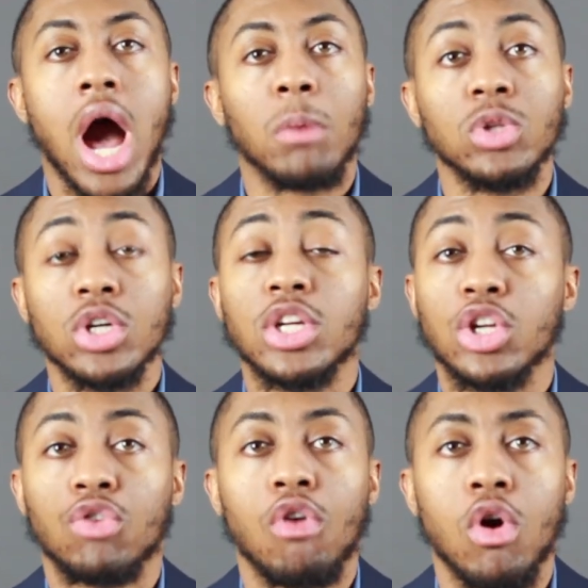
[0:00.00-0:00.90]
I'm looking
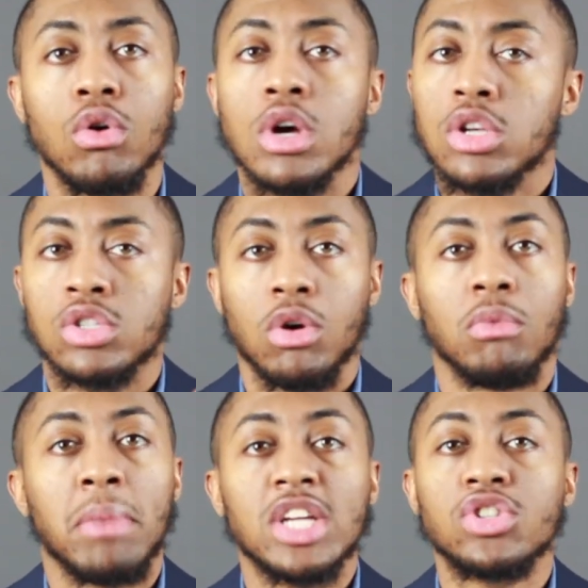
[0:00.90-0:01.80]
to grow,
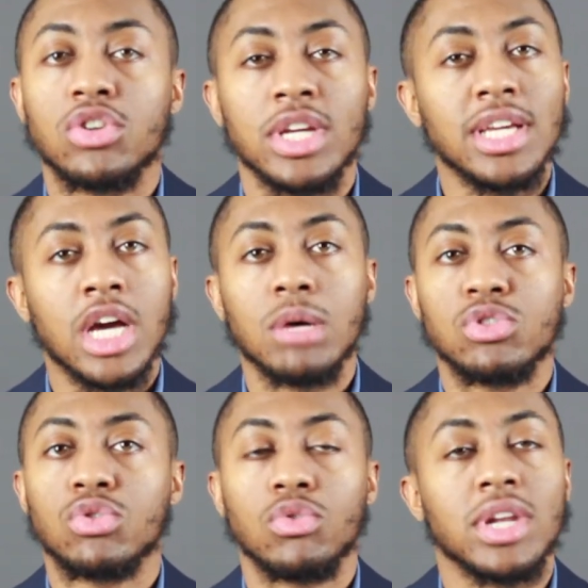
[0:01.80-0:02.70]
so make sure he
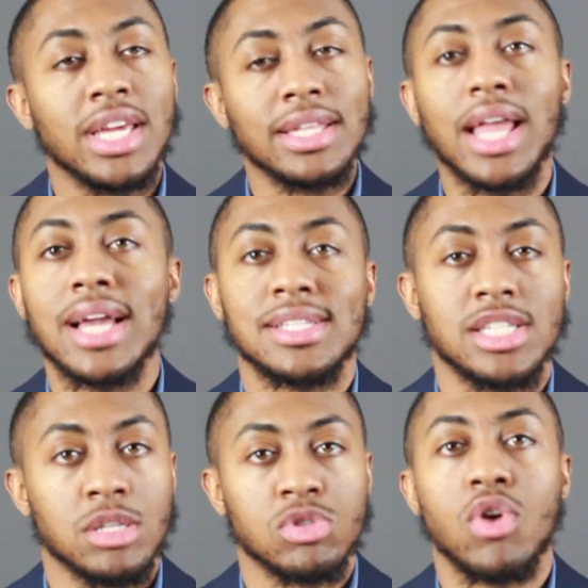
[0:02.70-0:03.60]
comes through and he likes
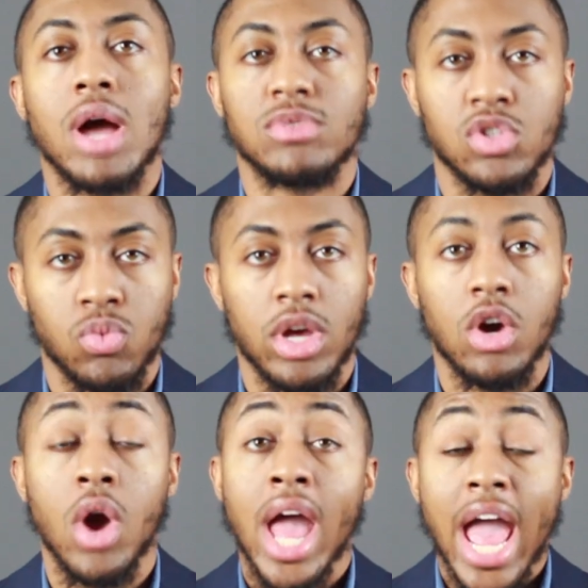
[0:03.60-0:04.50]
and subscribes as
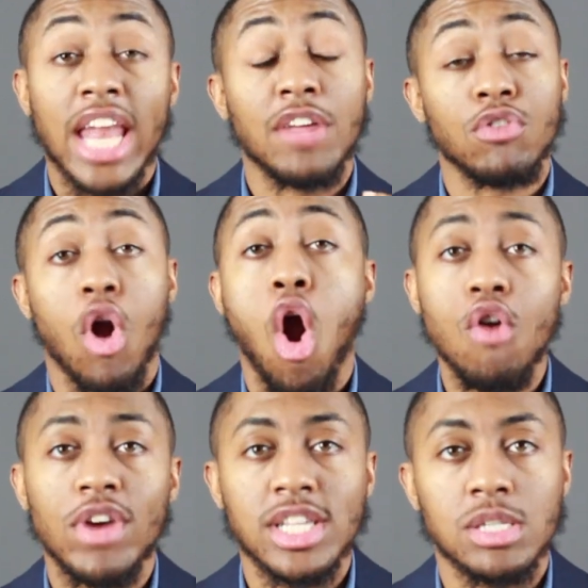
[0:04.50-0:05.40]
well. And if you're
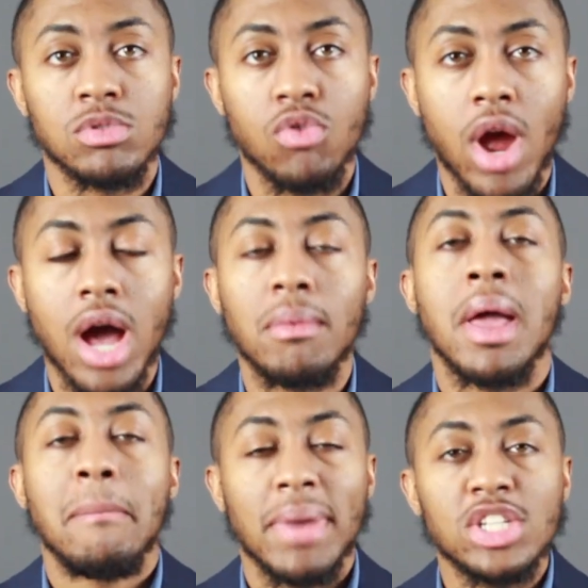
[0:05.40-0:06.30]
already
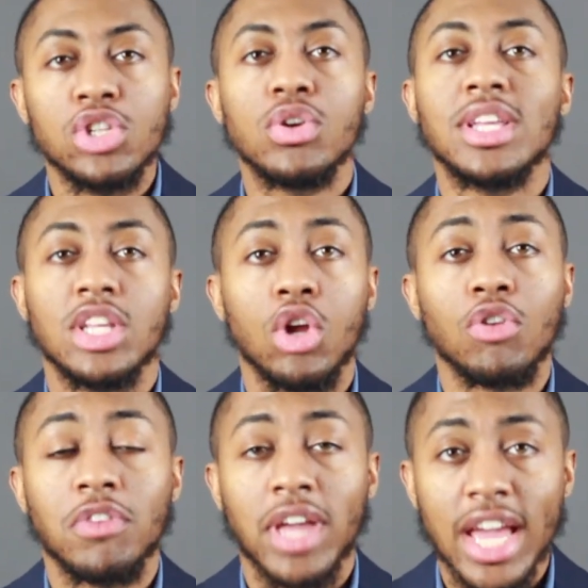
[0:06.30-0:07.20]
subscribed, make sure you hit the
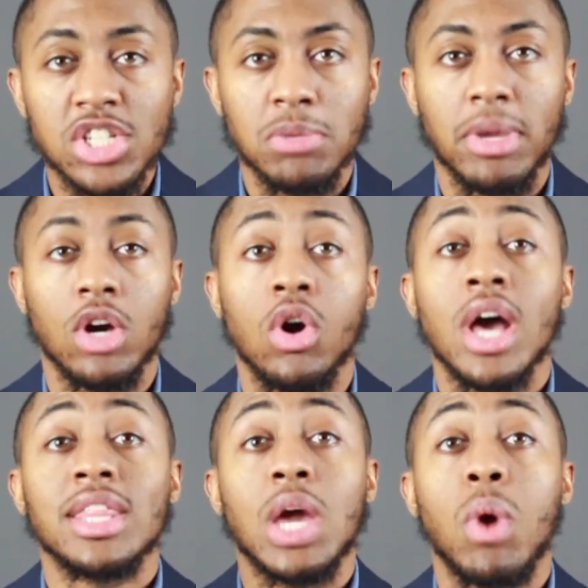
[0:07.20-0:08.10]
notification bell.
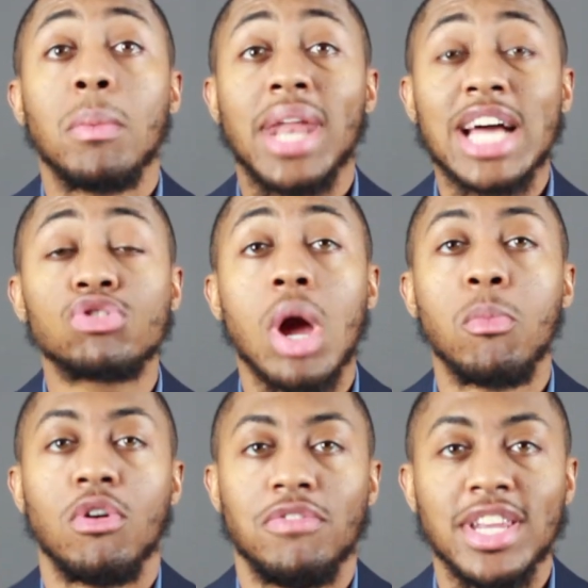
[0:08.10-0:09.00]
That way when I drop
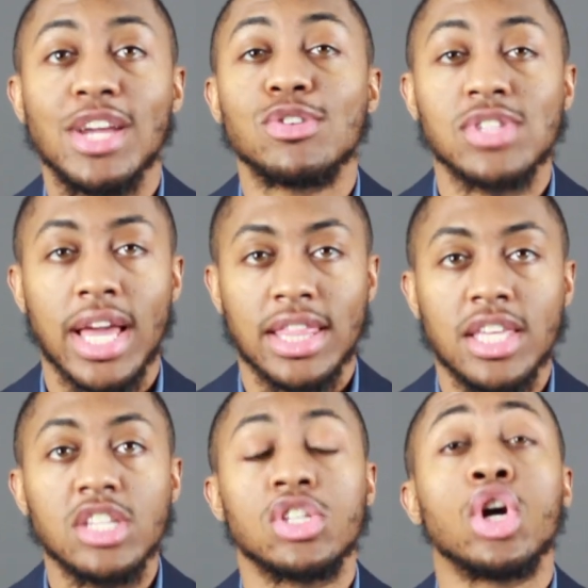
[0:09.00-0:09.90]
more videos like
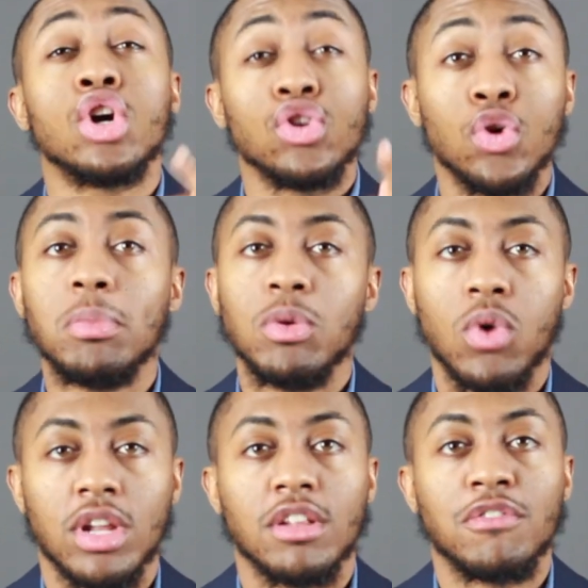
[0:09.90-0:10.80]
this, you'll be
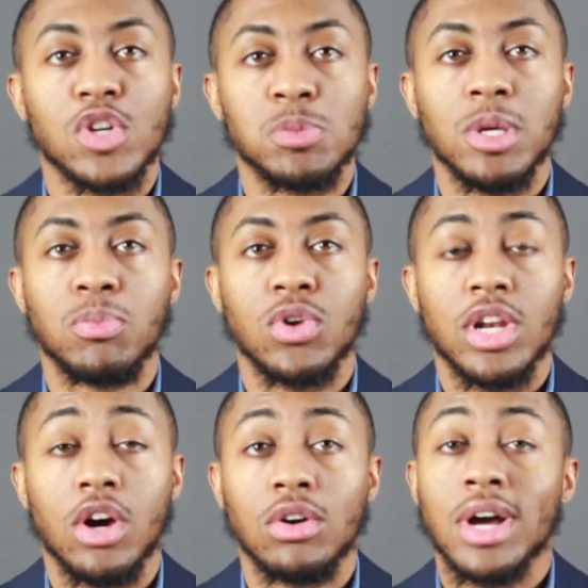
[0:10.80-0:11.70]
one of the first people to
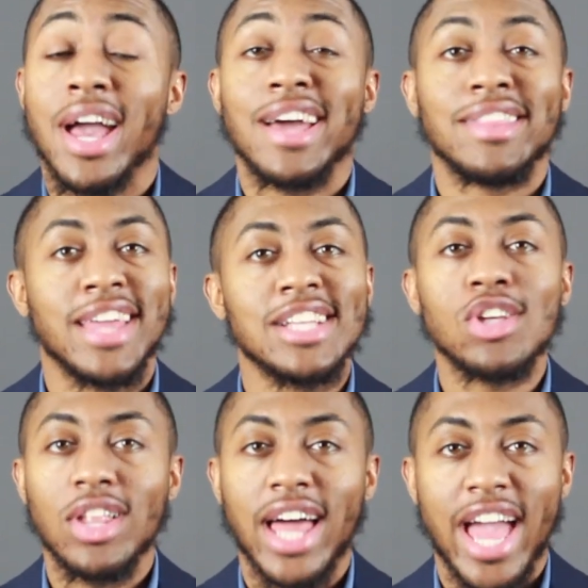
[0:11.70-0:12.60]
know. That's
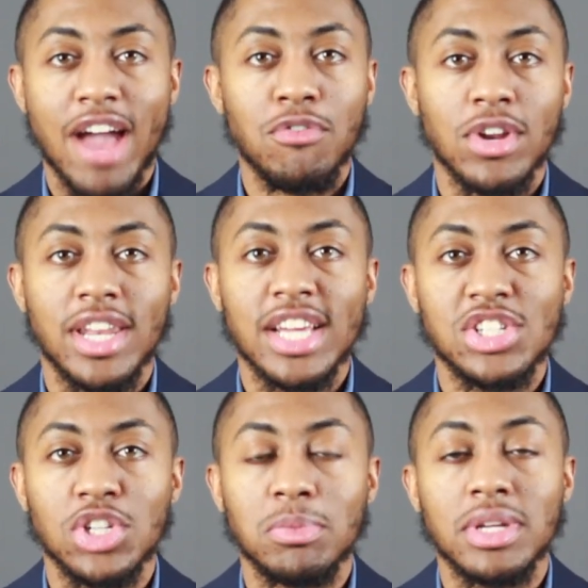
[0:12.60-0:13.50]
all I have for today,
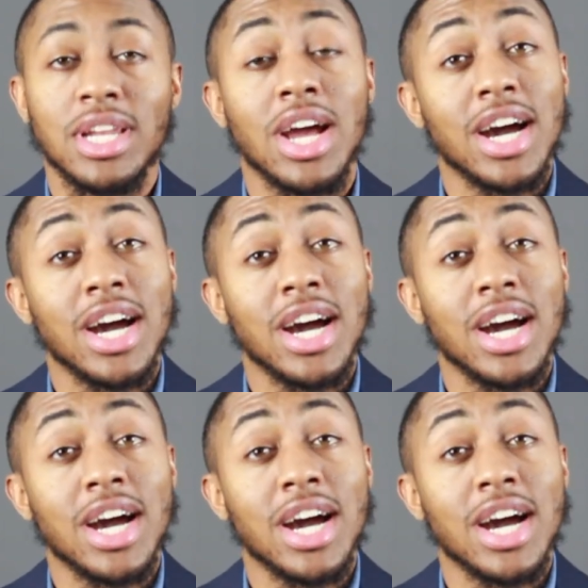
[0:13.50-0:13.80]
gentlemen.